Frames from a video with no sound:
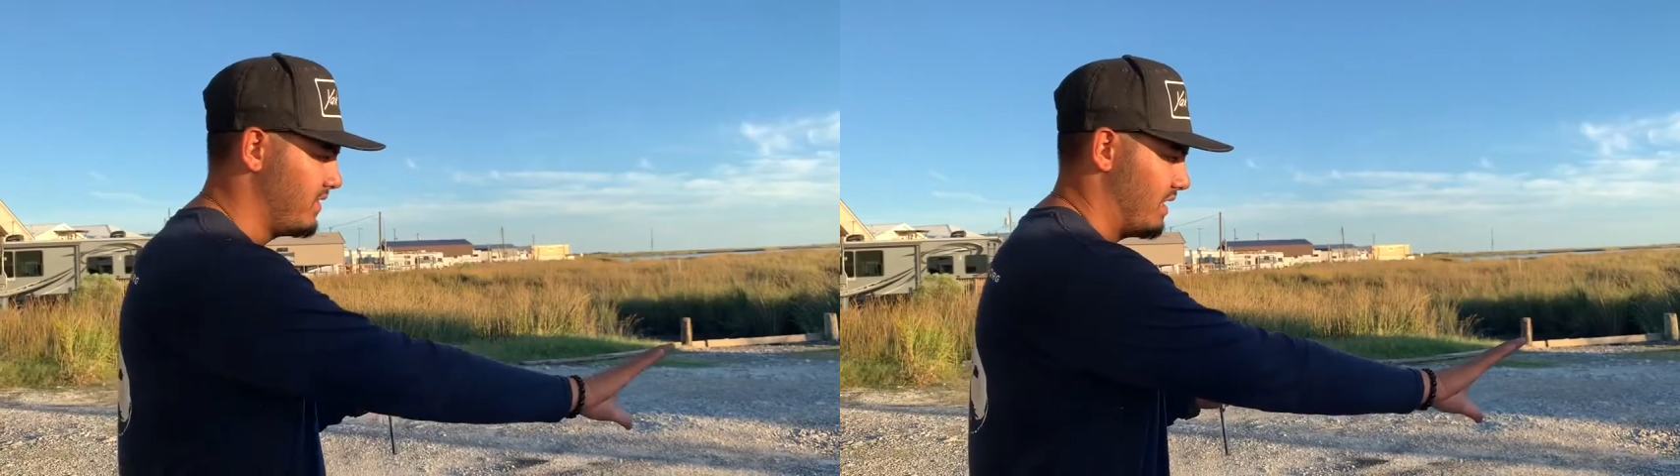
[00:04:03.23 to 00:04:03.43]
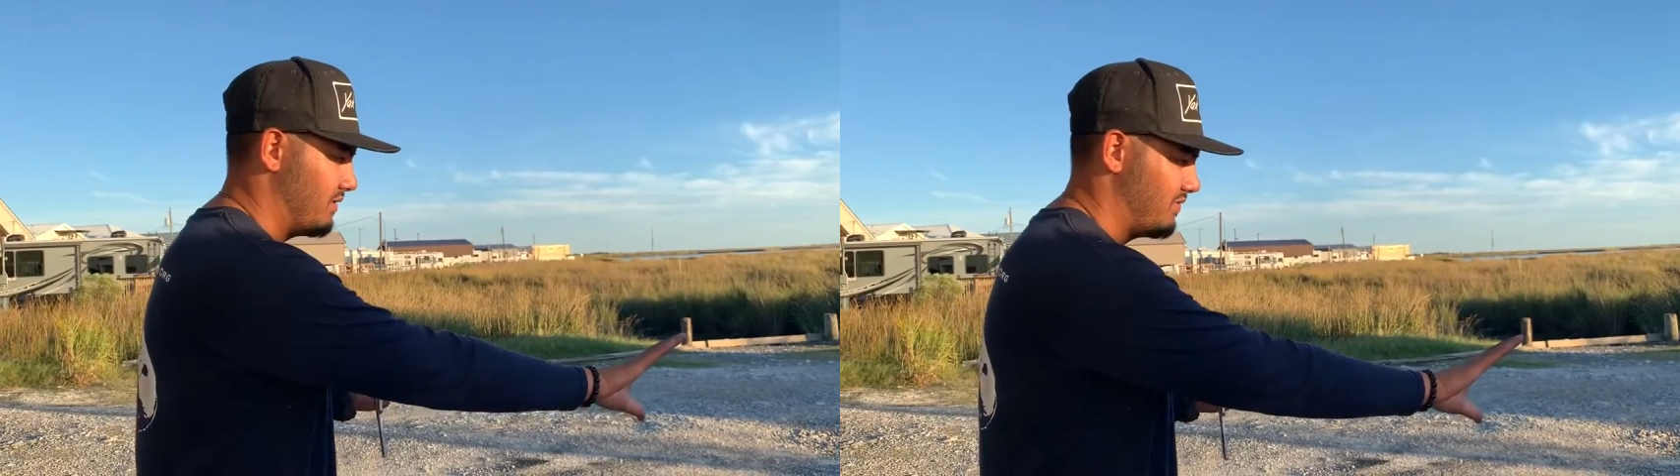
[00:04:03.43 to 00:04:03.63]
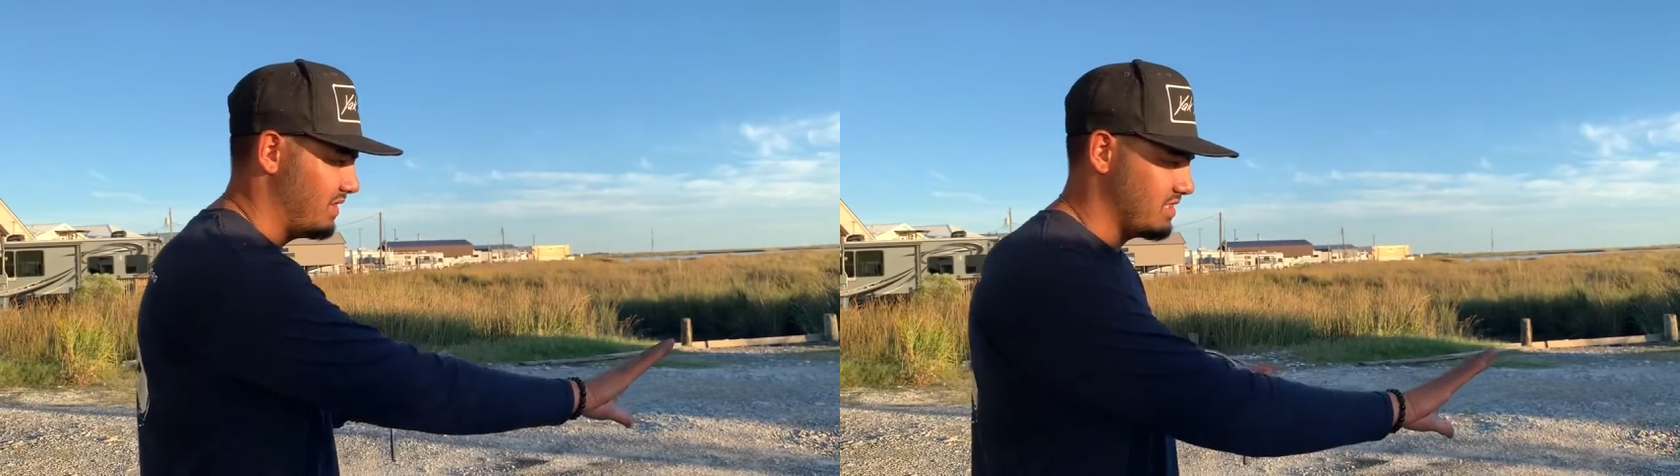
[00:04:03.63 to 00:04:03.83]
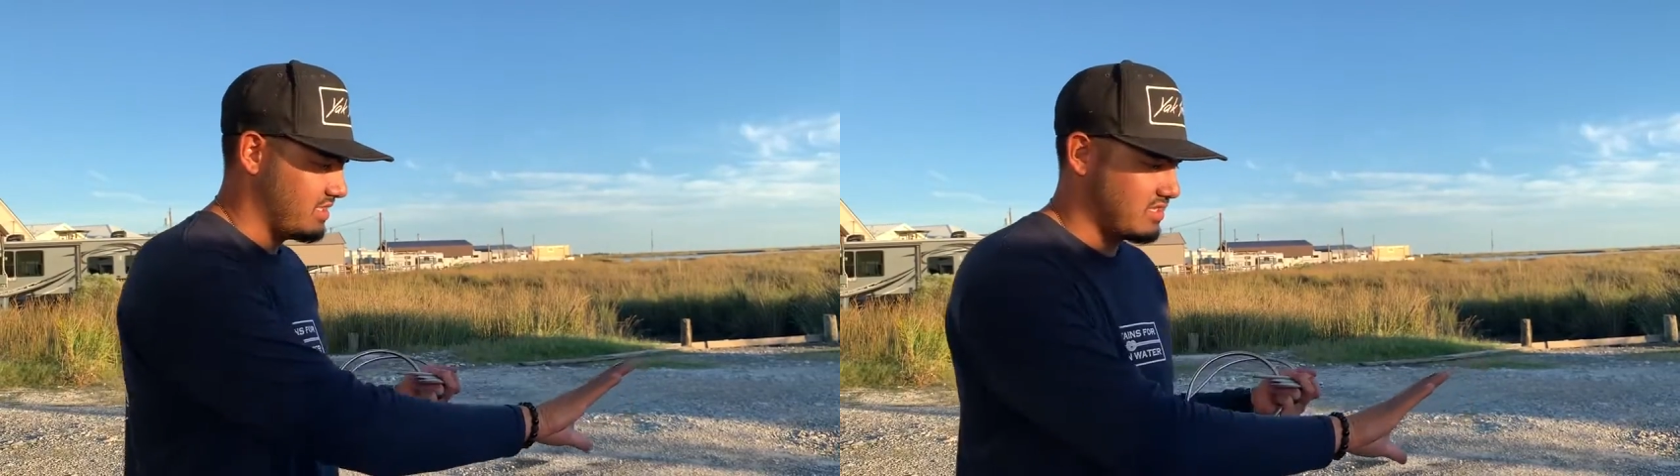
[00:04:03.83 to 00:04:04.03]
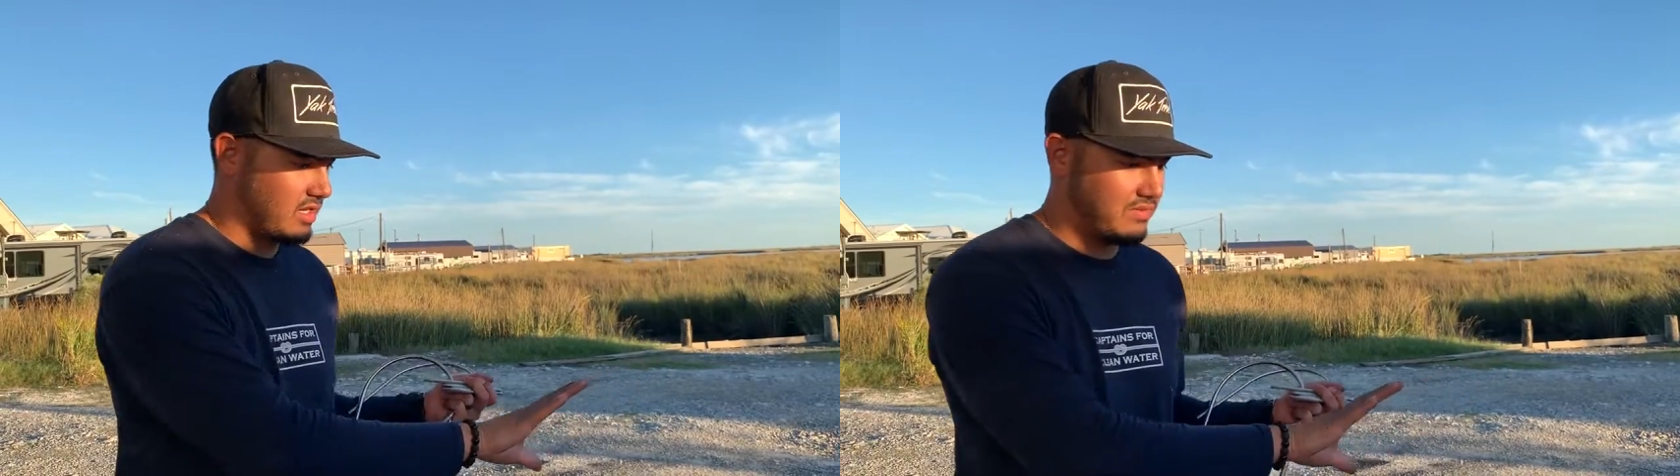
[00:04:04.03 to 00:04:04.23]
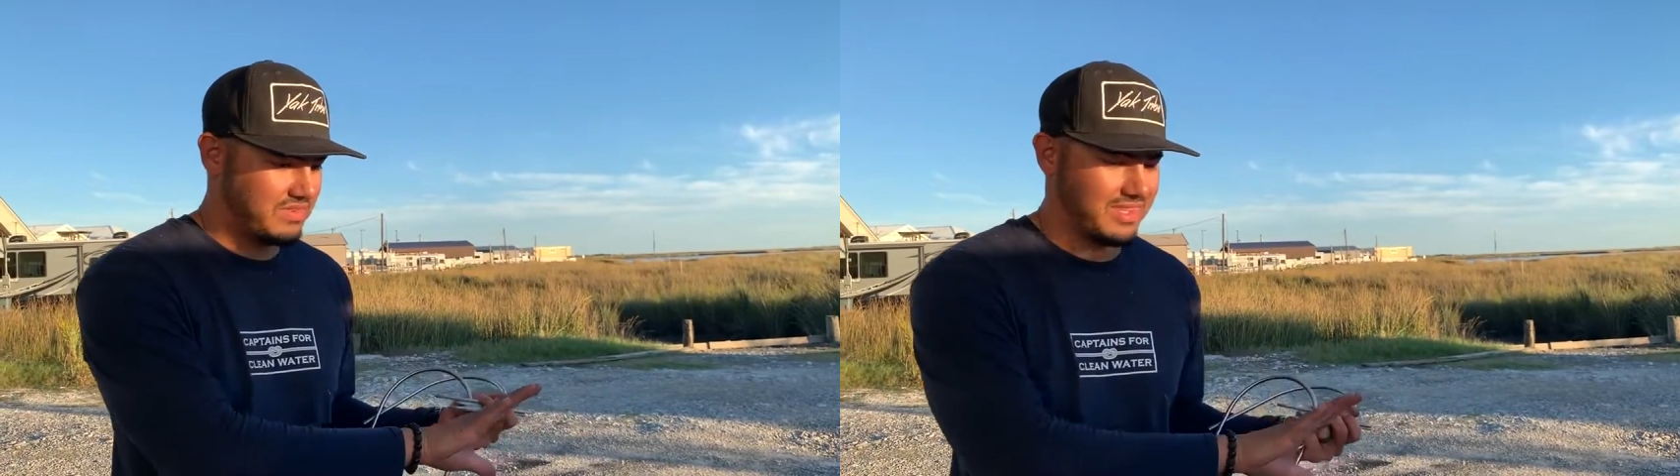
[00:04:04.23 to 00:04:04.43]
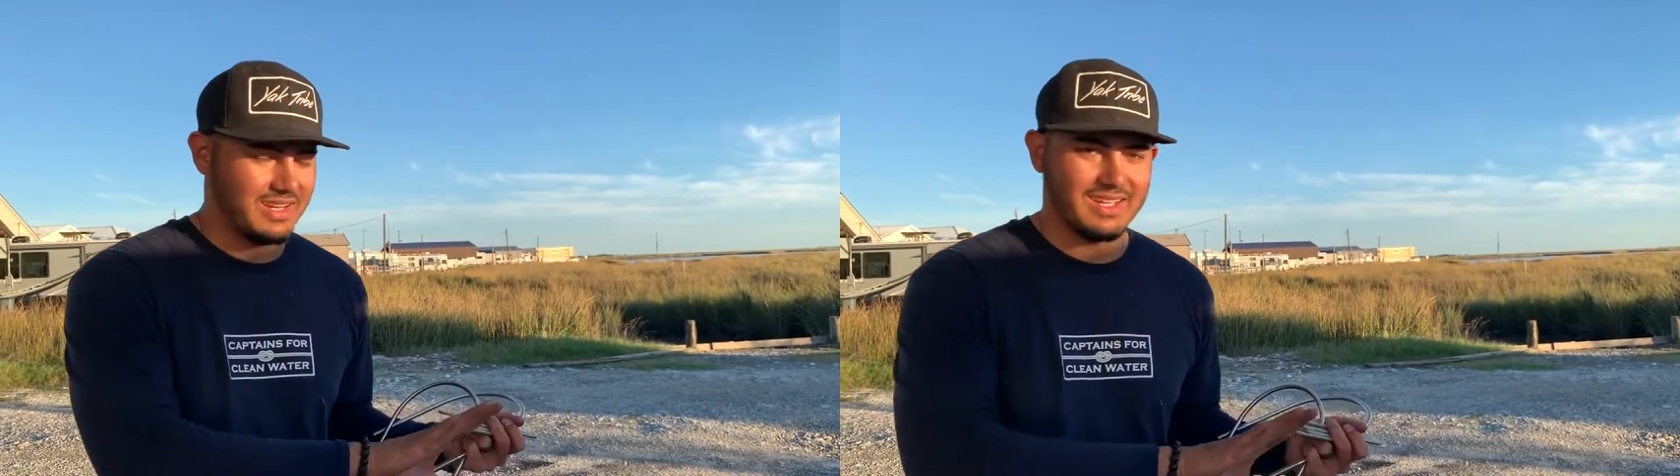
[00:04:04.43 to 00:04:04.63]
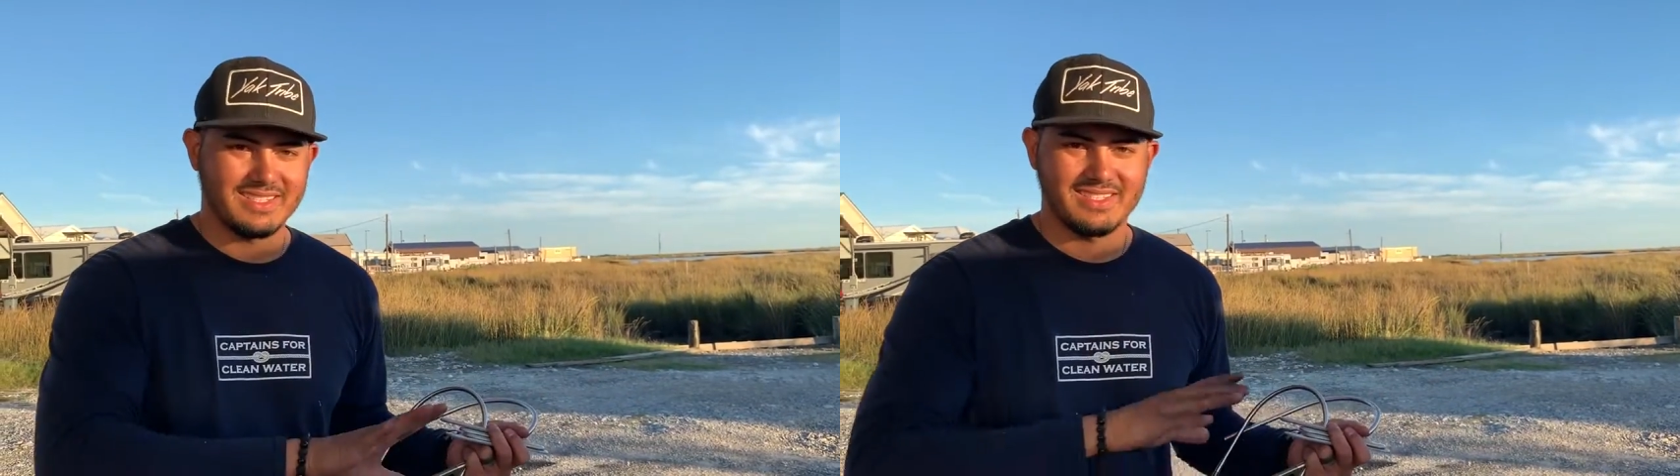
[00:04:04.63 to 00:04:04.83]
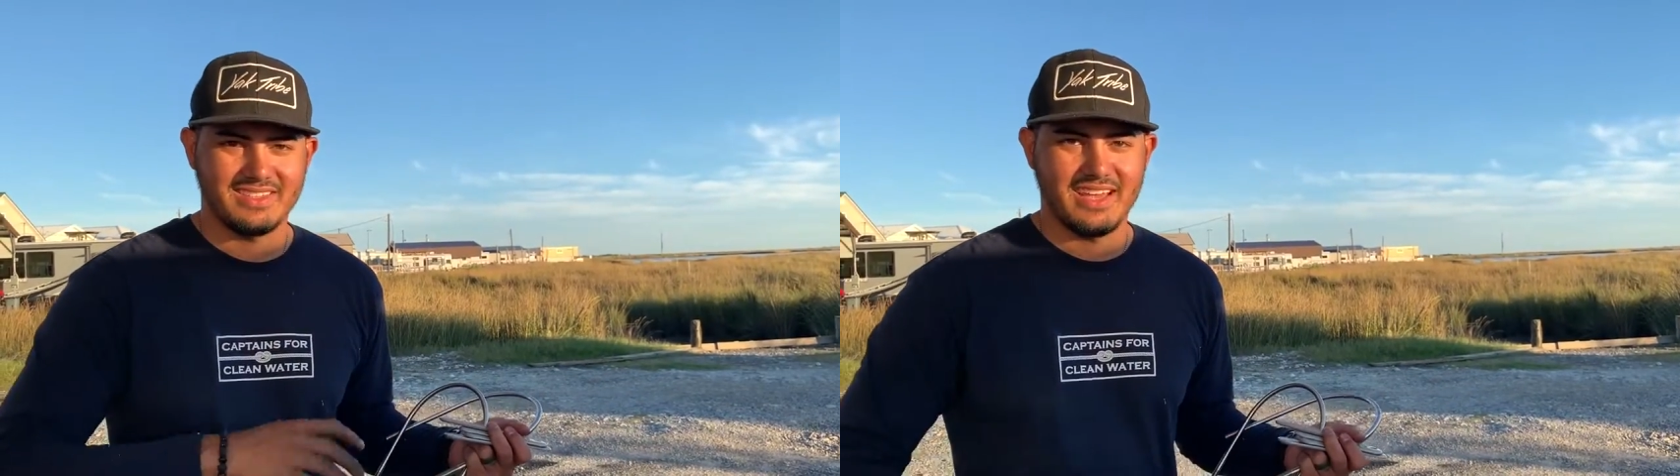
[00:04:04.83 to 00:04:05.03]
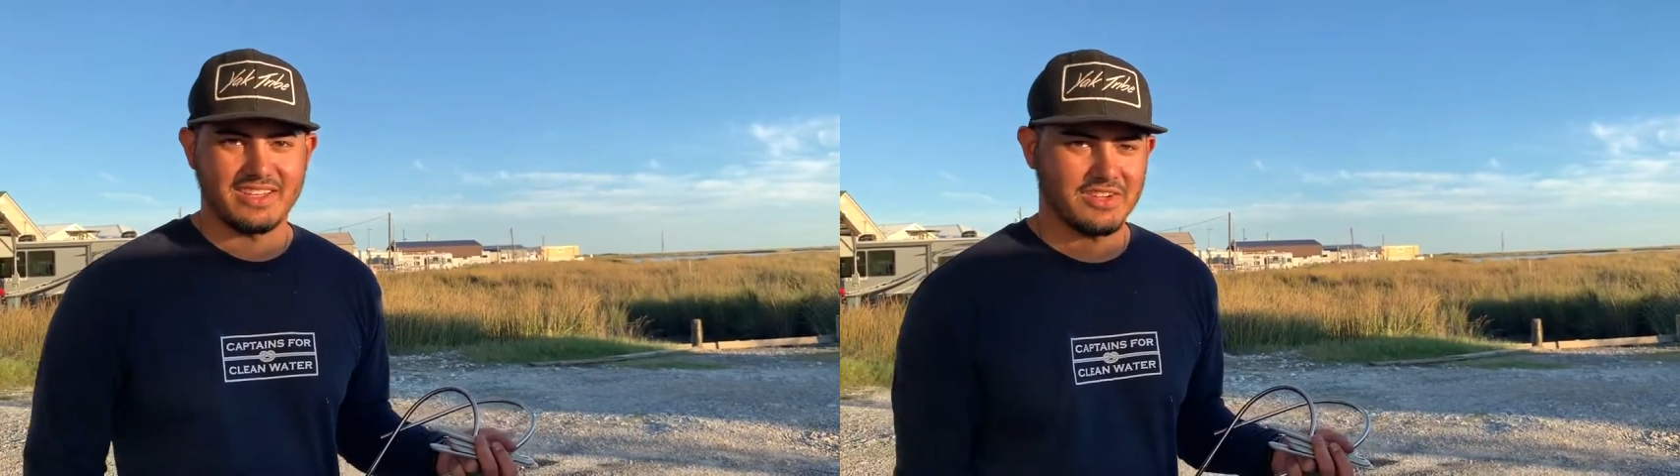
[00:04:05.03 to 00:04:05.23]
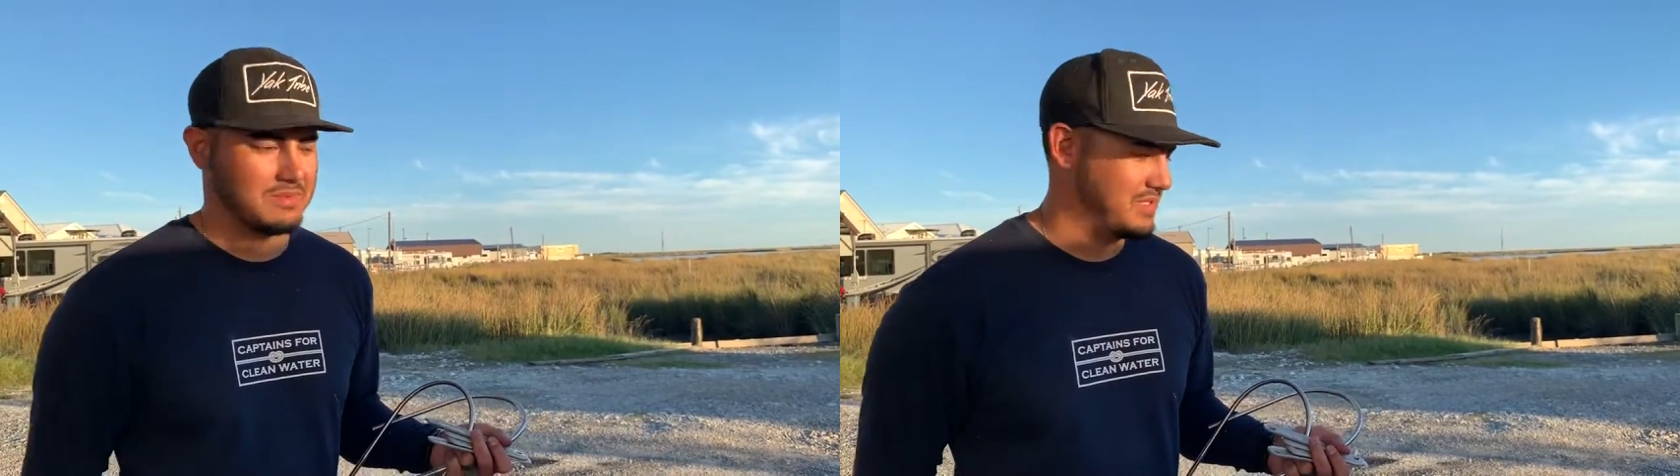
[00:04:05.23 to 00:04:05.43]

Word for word: and finish this off with the nice Yak Tribe